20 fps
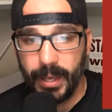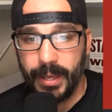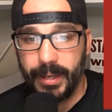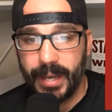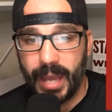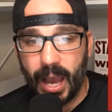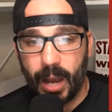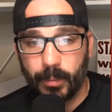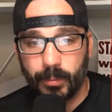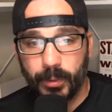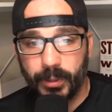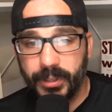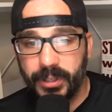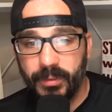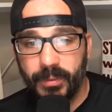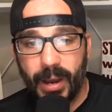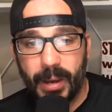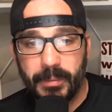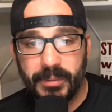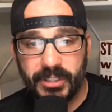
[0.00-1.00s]
Now, rookie
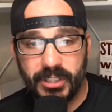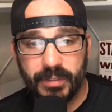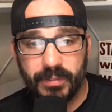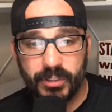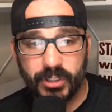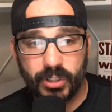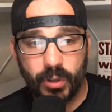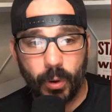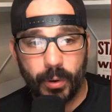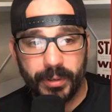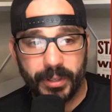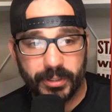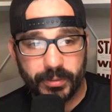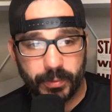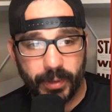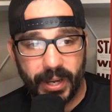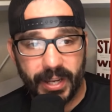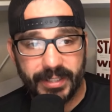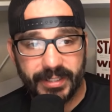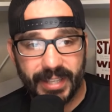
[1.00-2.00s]
wide receivers go in this
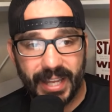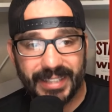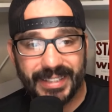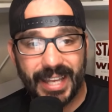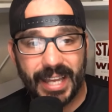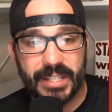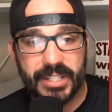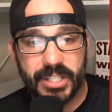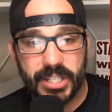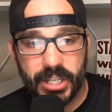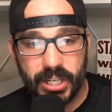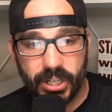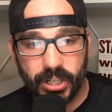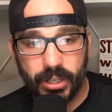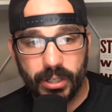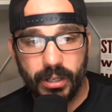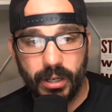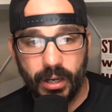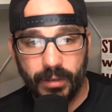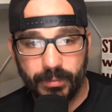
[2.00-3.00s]
range. That's that
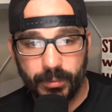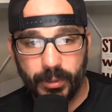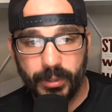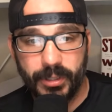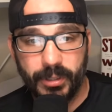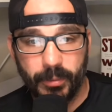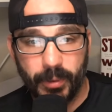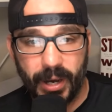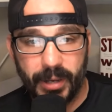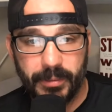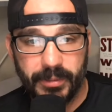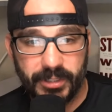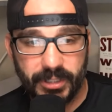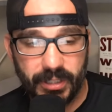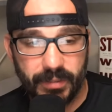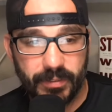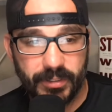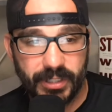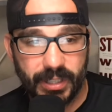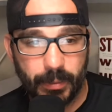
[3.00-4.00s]
tier of rookie wide
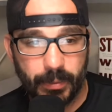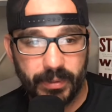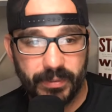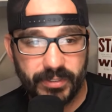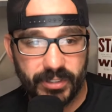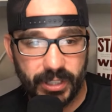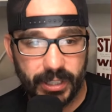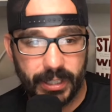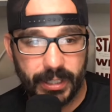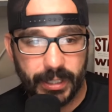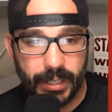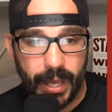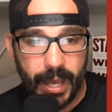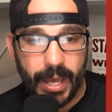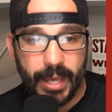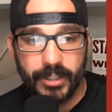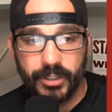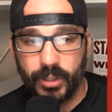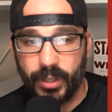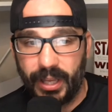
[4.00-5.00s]
receivers that we've seen.
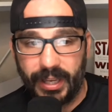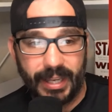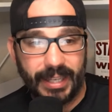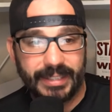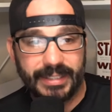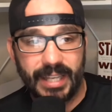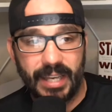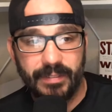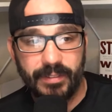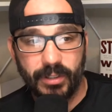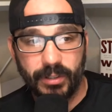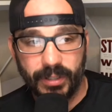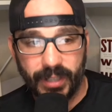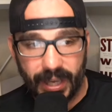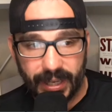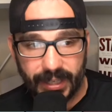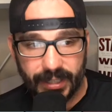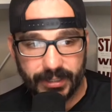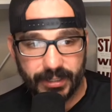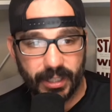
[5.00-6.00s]
So, like Xavier
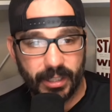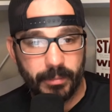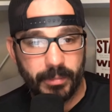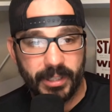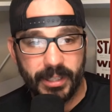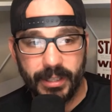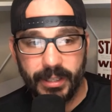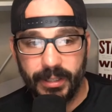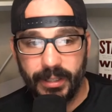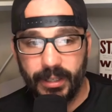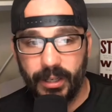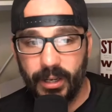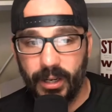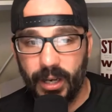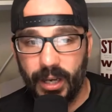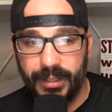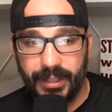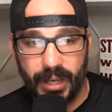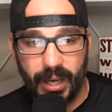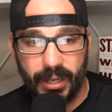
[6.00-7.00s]
Leggett's going to be in there.
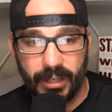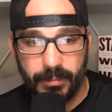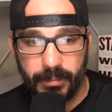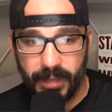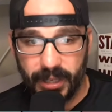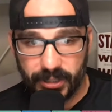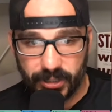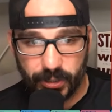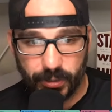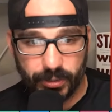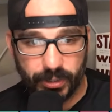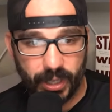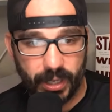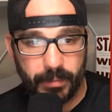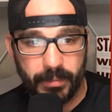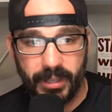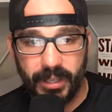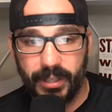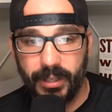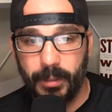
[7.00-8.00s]
Adonai Mitchell's going to
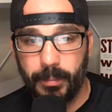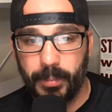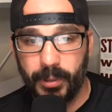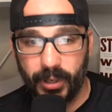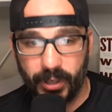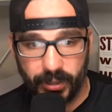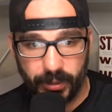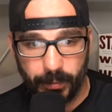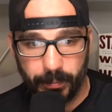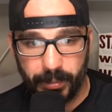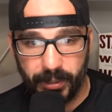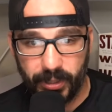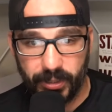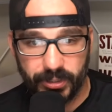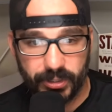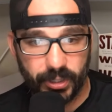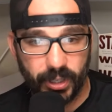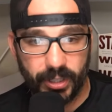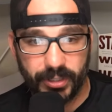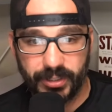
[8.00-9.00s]
be in there.
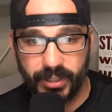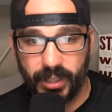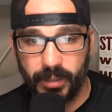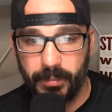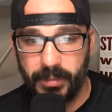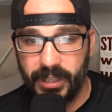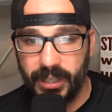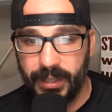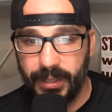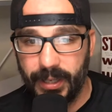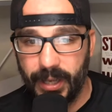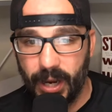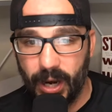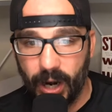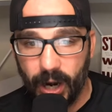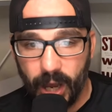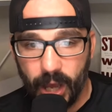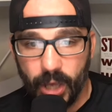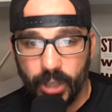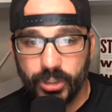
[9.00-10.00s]
Pearsall is going to be in
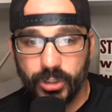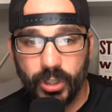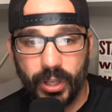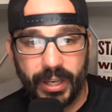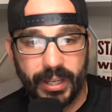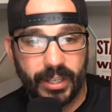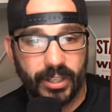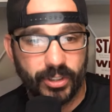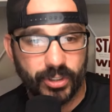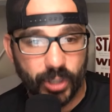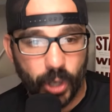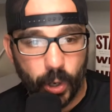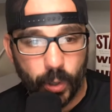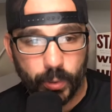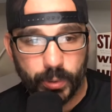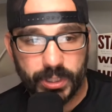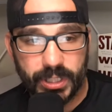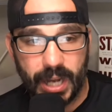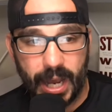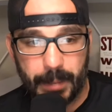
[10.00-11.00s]
there. So, like
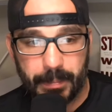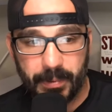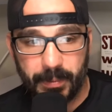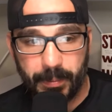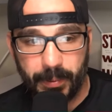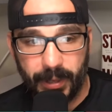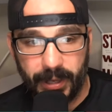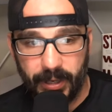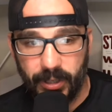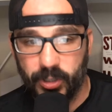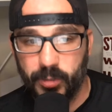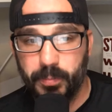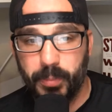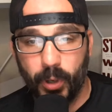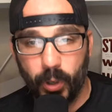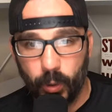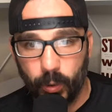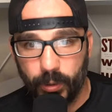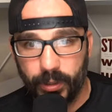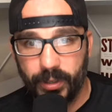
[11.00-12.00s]
those type of players,
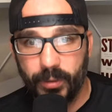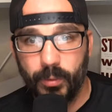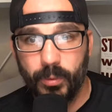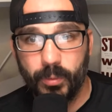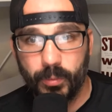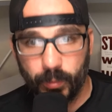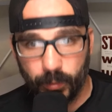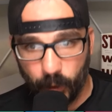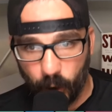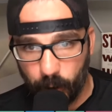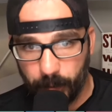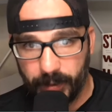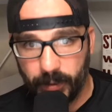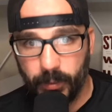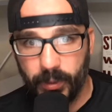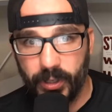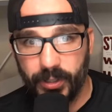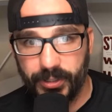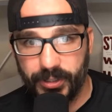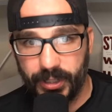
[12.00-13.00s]
Polk, Roman
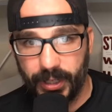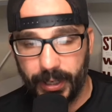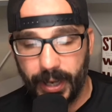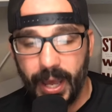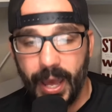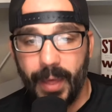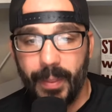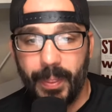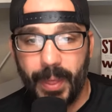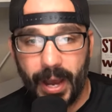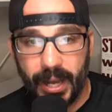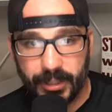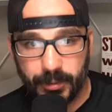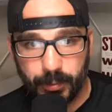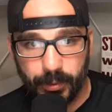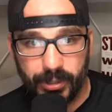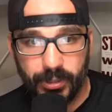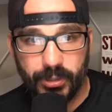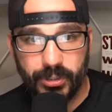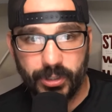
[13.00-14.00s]
Wilson, that's
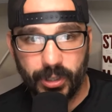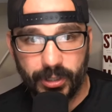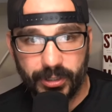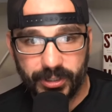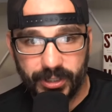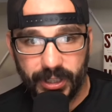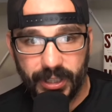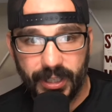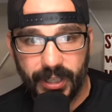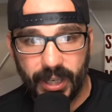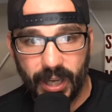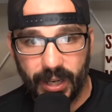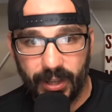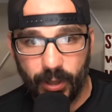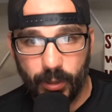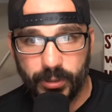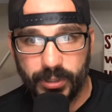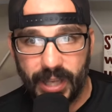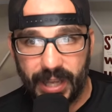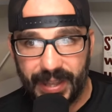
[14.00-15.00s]
where you start seeing kind
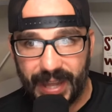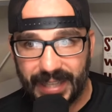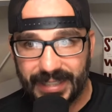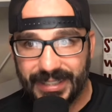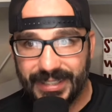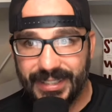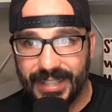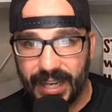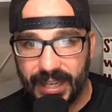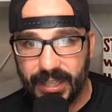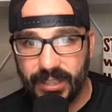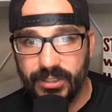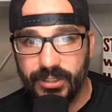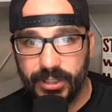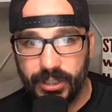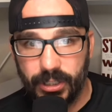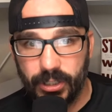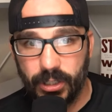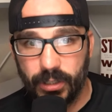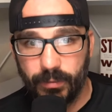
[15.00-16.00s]
of that second
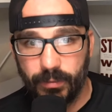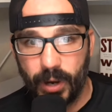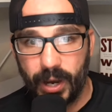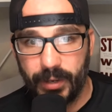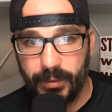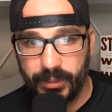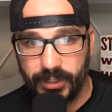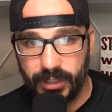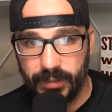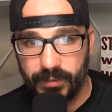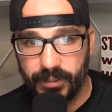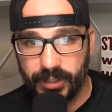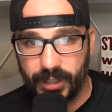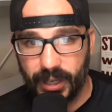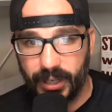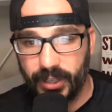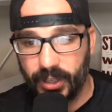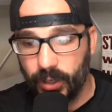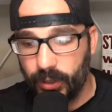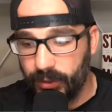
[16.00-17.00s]
tier of wide receivers
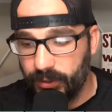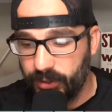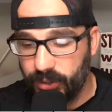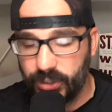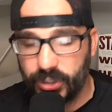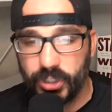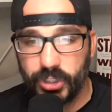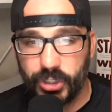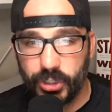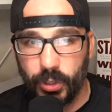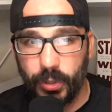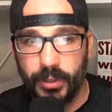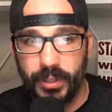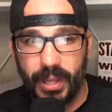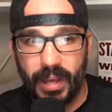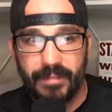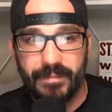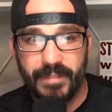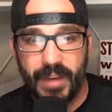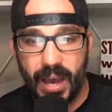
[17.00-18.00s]
kind of going, just to show you
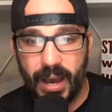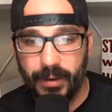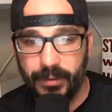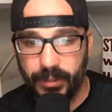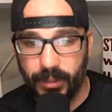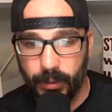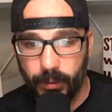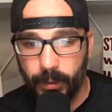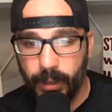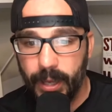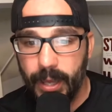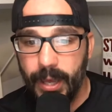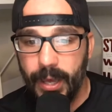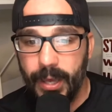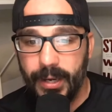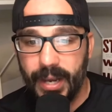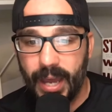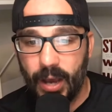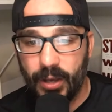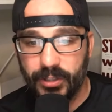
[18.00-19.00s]
that value.
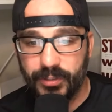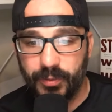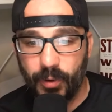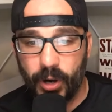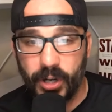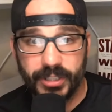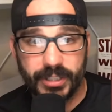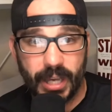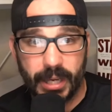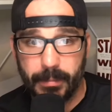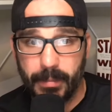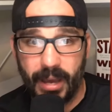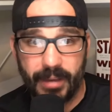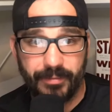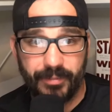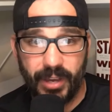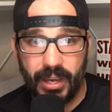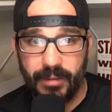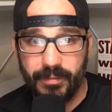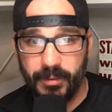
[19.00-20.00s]
Now, as far as like my
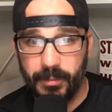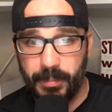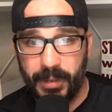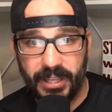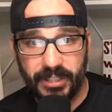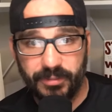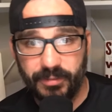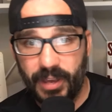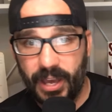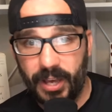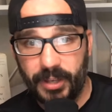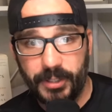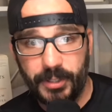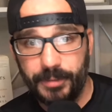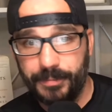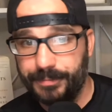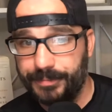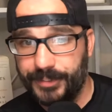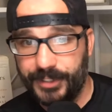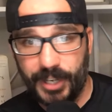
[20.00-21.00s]
favorite best
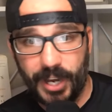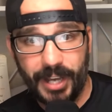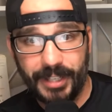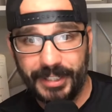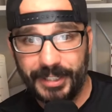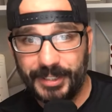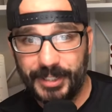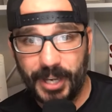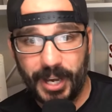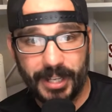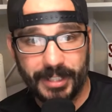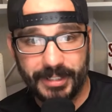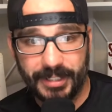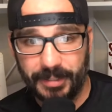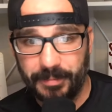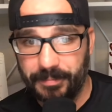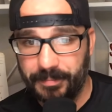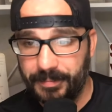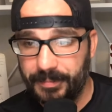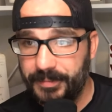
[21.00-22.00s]
value, Deontay
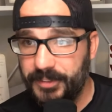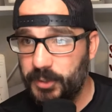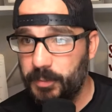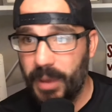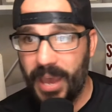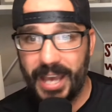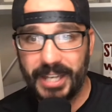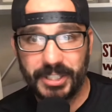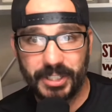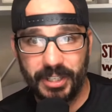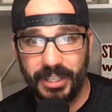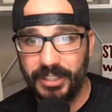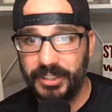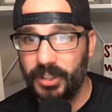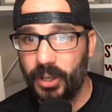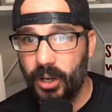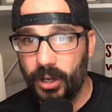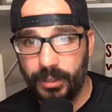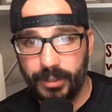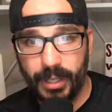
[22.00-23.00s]
Johnson. Smash this
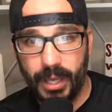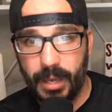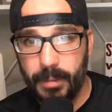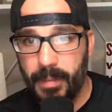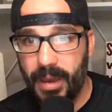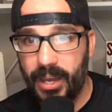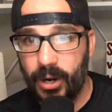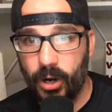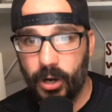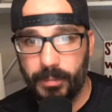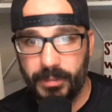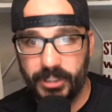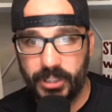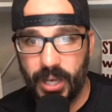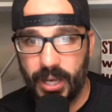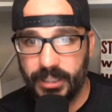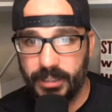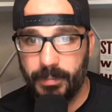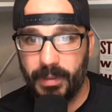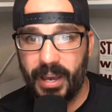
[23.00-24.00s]
all day. Matt Harmon
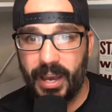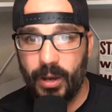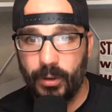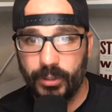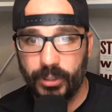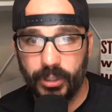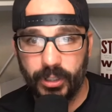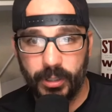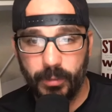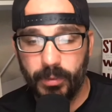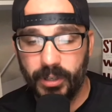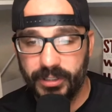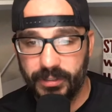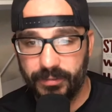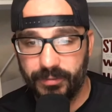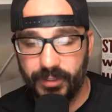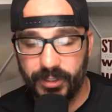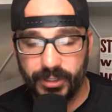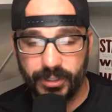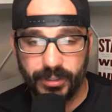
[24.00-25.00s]
talked about how good he was
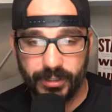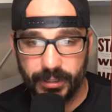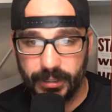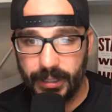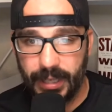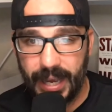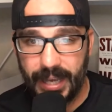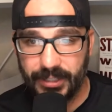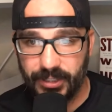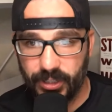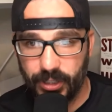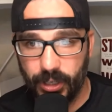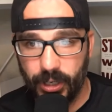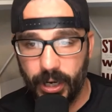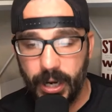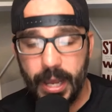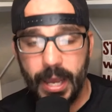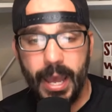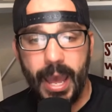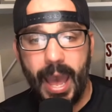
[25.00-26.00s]
efficiency last
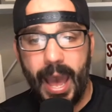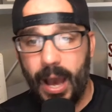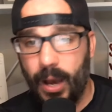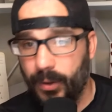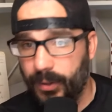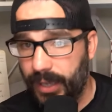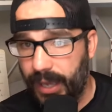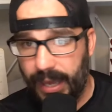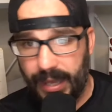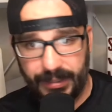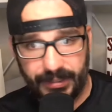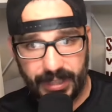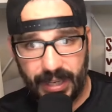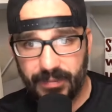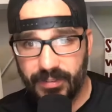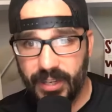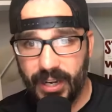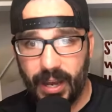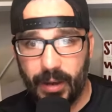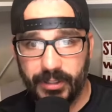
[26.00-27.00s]
year, how
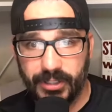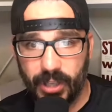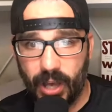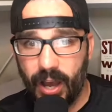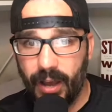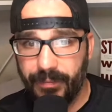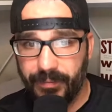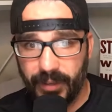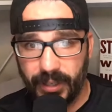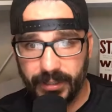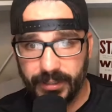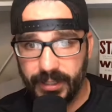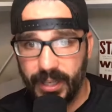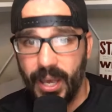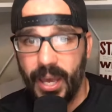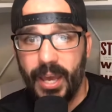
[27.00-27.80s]
Dave Kidowie's offense.